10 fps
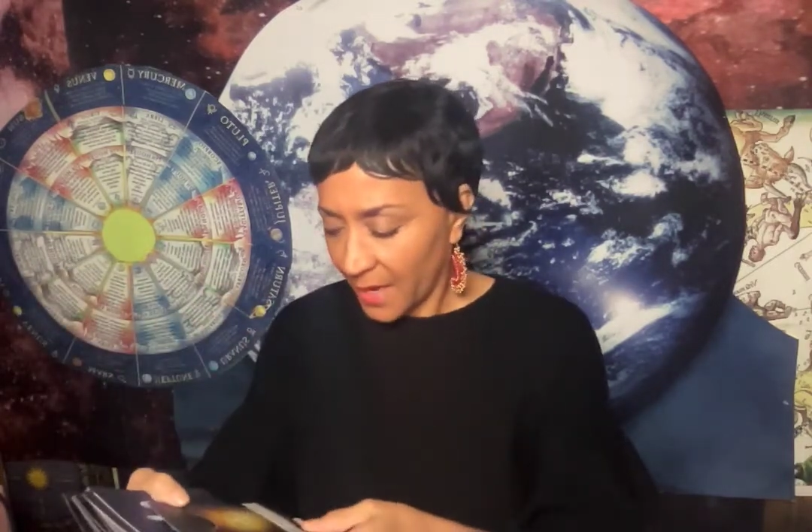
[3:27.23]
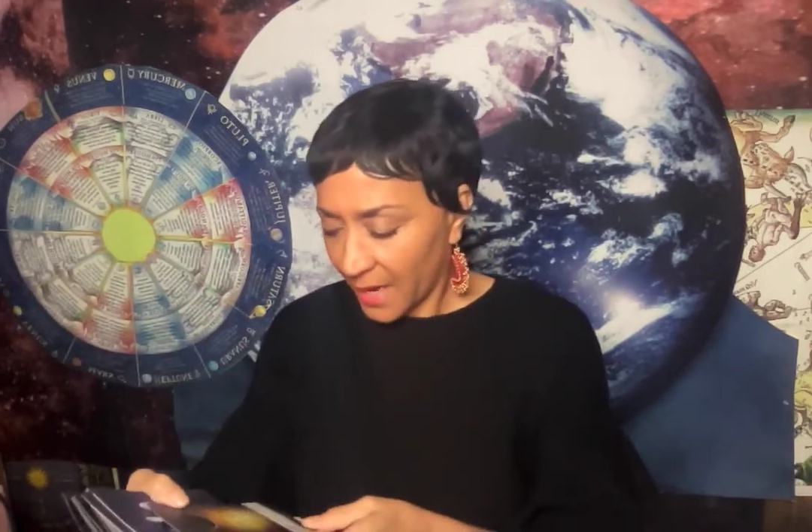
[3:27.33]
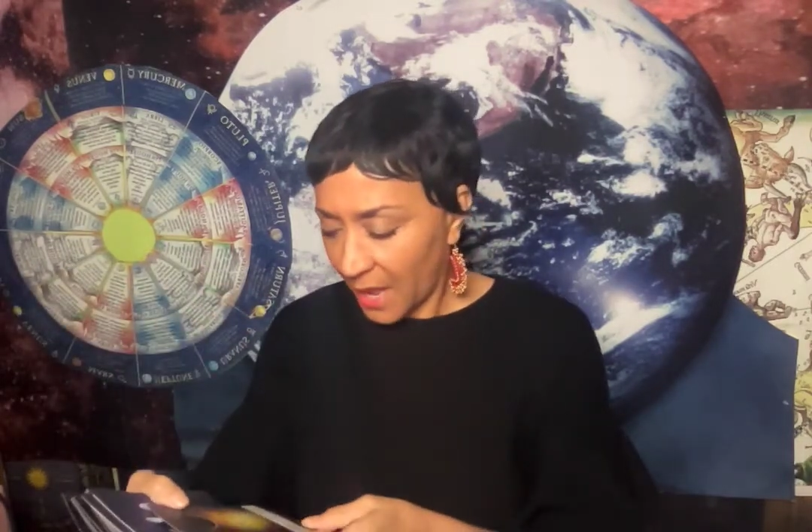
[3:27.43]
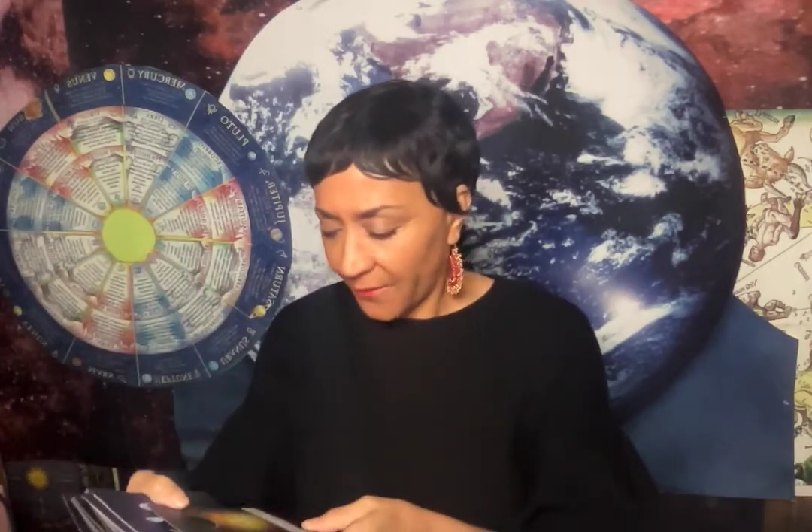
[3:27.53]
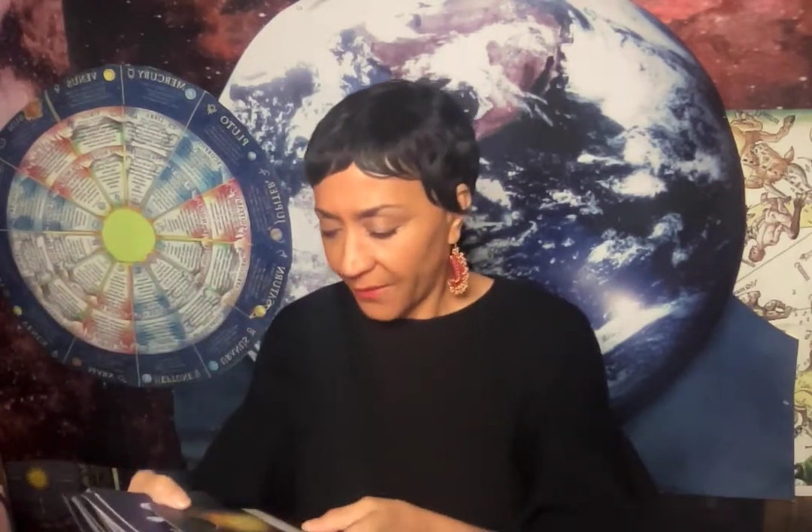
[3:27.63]

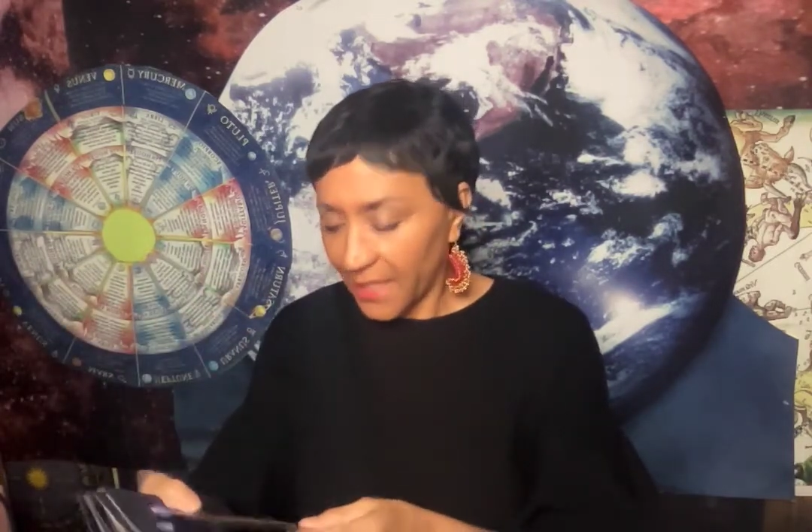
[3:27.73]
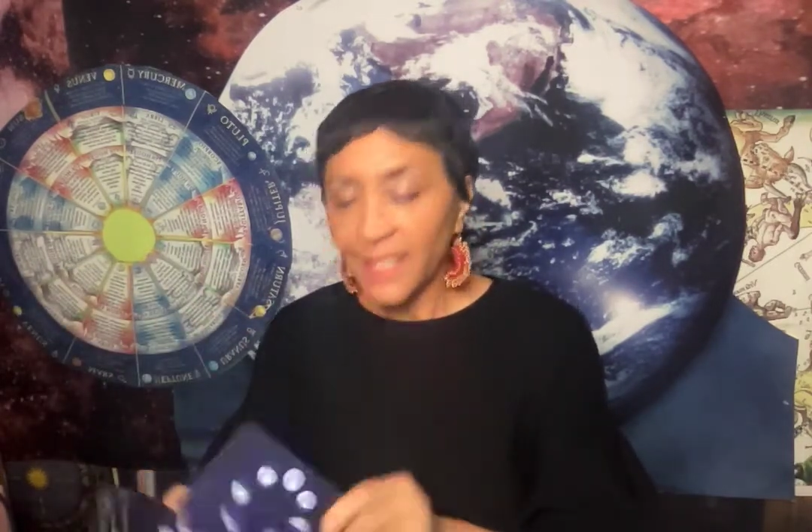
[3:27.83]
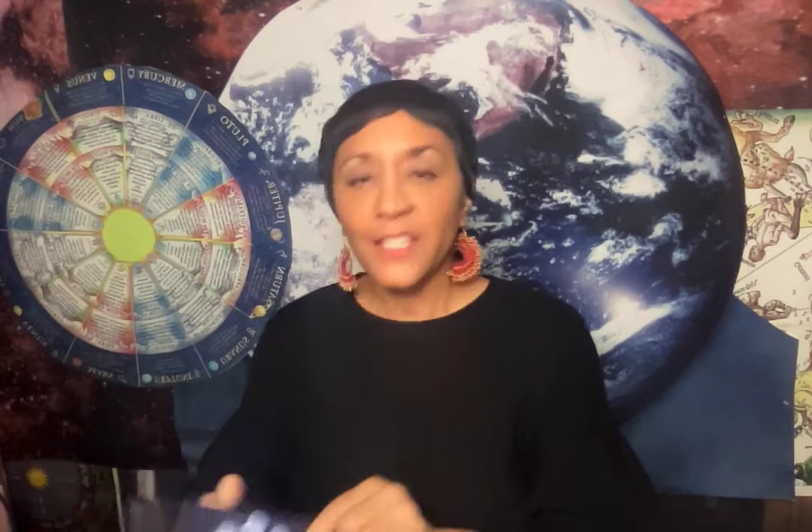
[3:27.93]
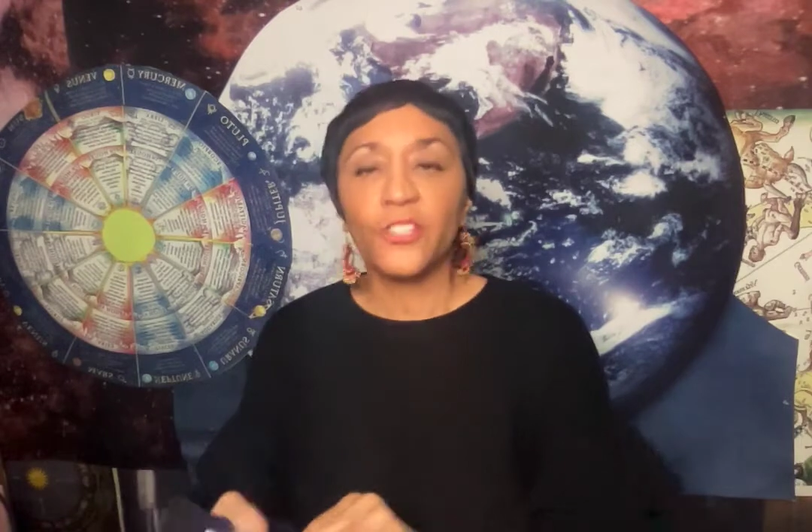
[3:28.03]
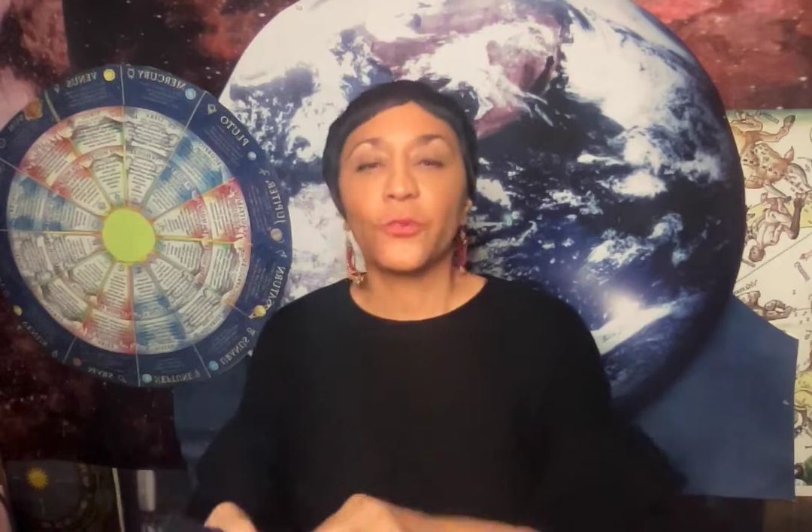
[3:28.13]

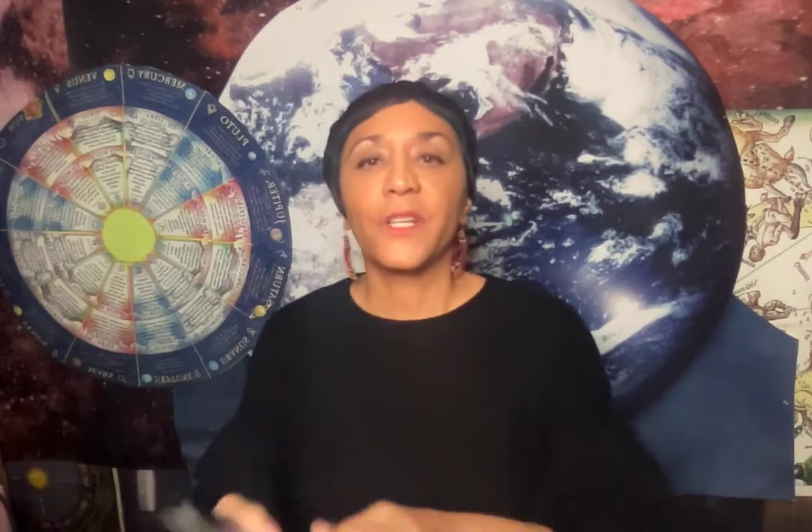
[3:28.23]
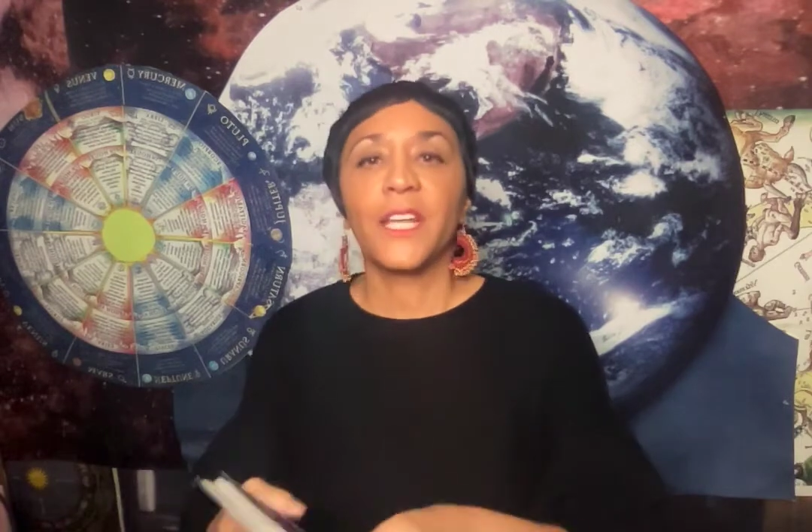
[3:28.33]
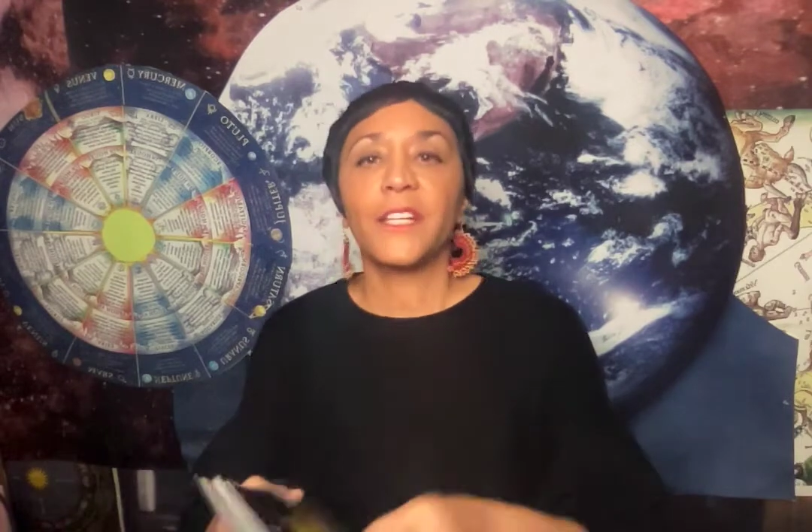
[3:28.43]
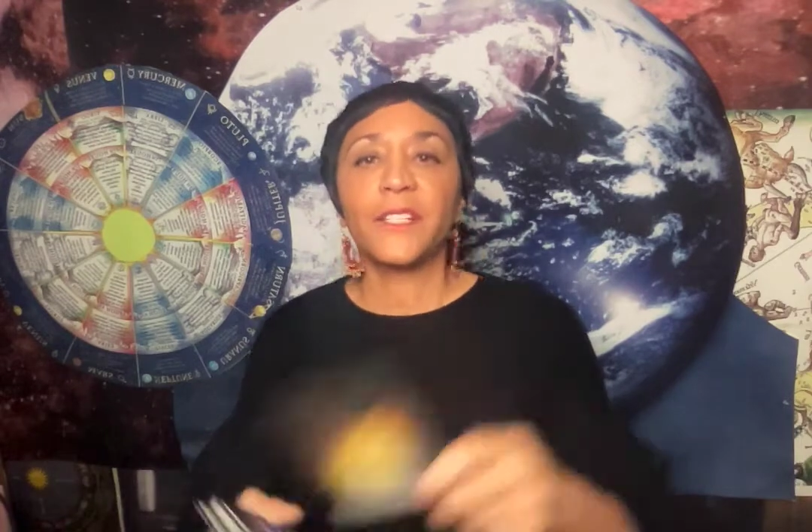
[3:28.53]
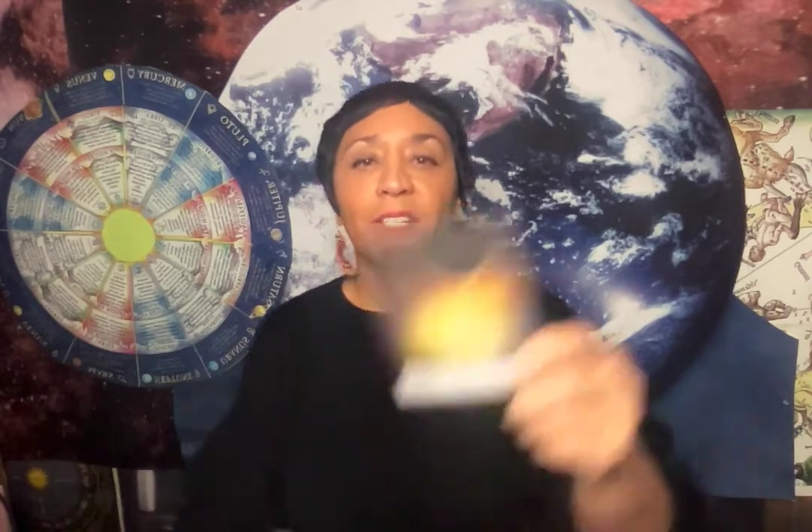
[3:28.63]
Confidence is your
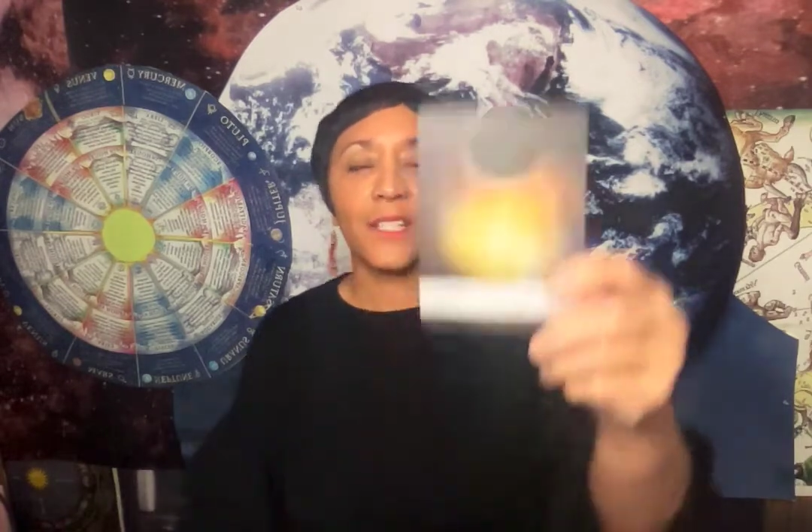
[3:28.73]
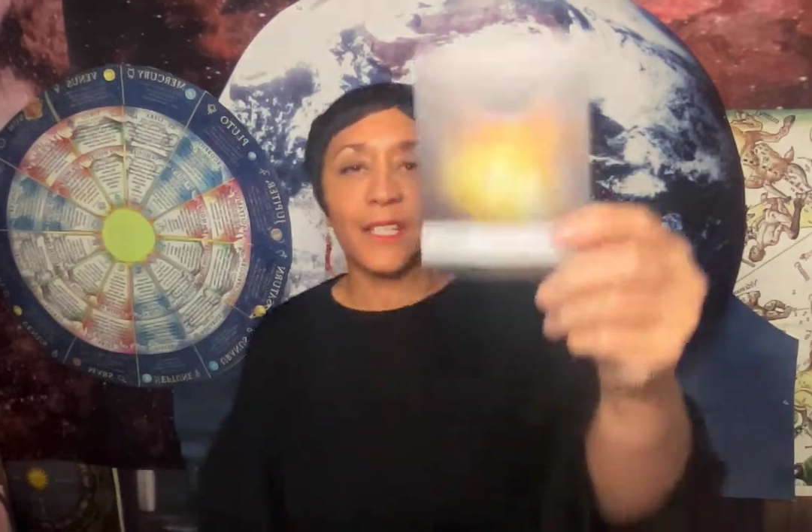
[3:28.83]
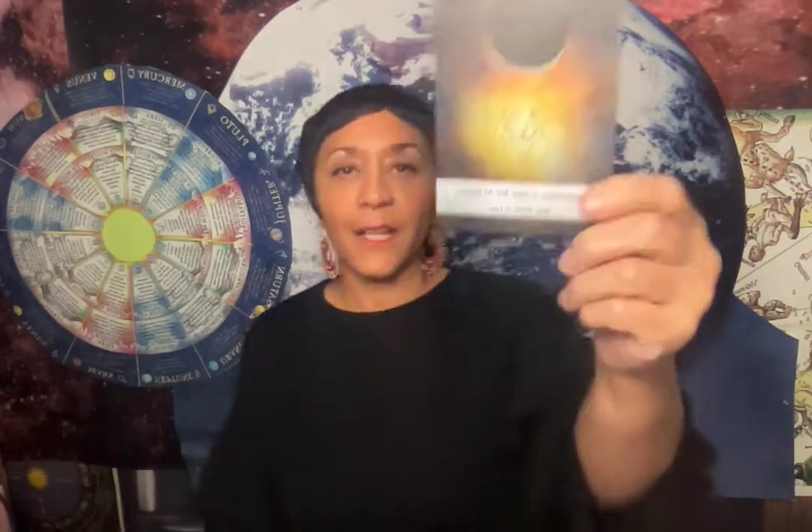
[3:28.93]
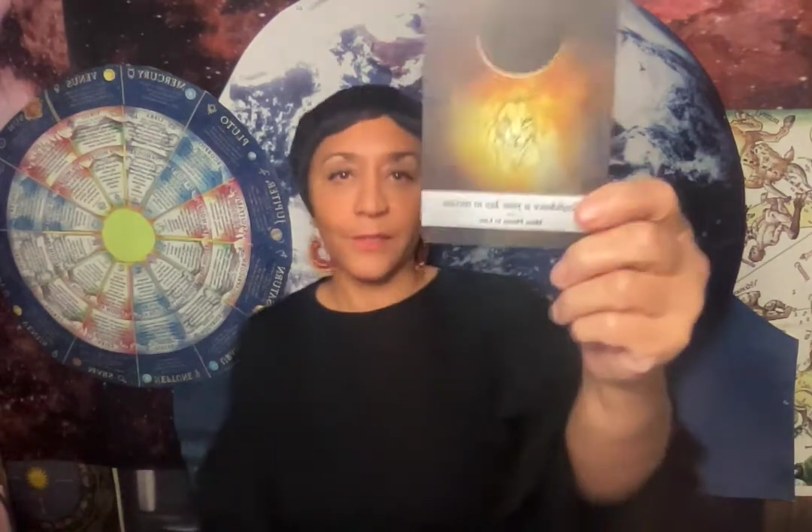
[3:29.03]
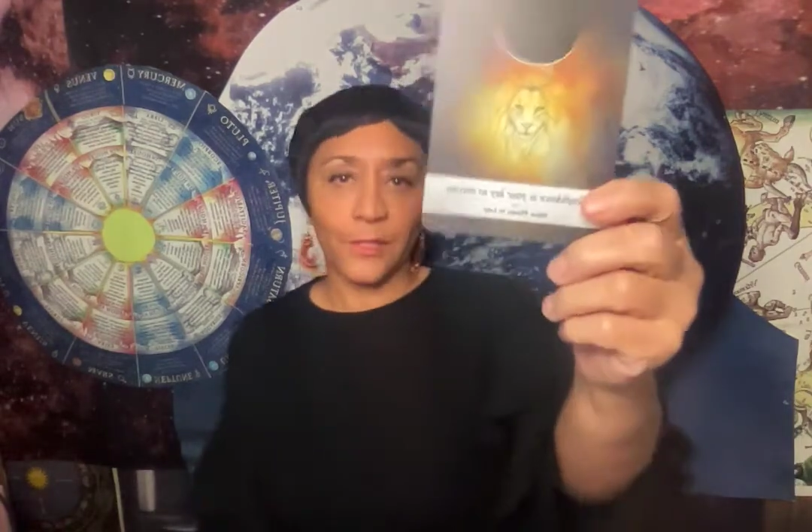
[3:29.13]
key to
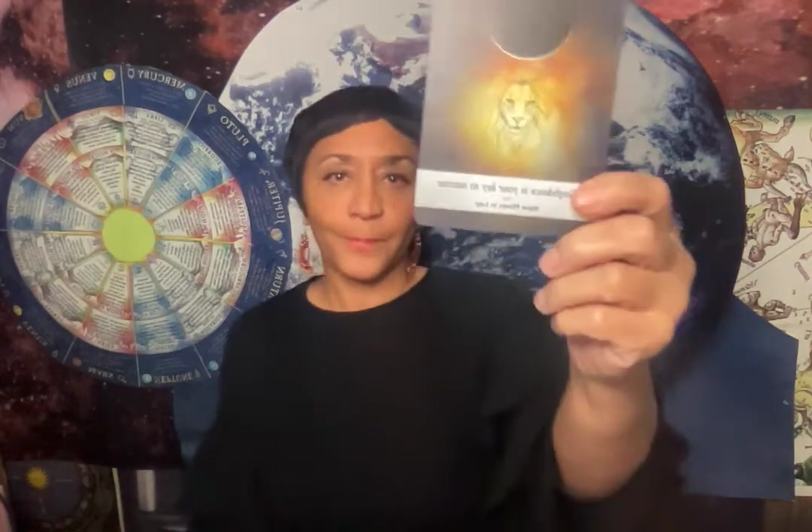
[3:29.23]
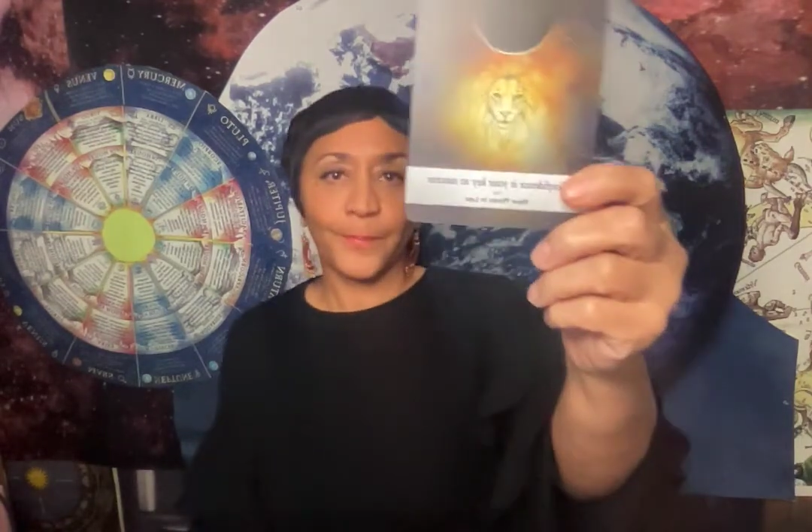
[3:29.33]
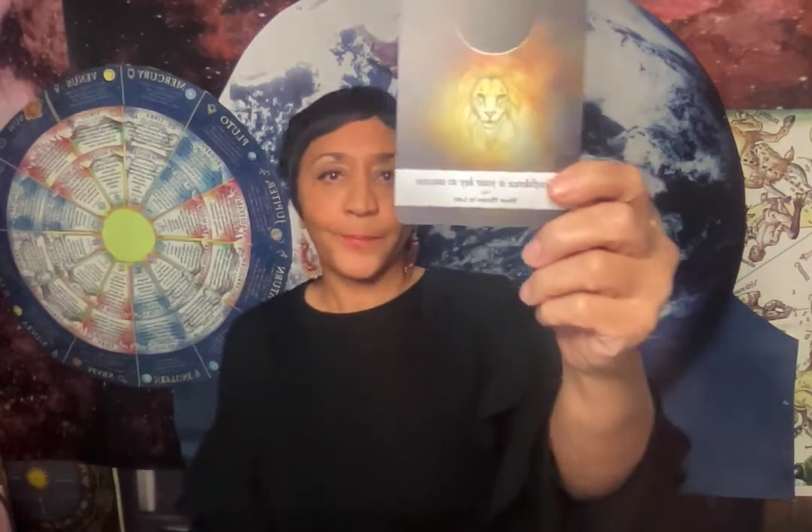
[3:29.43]
success.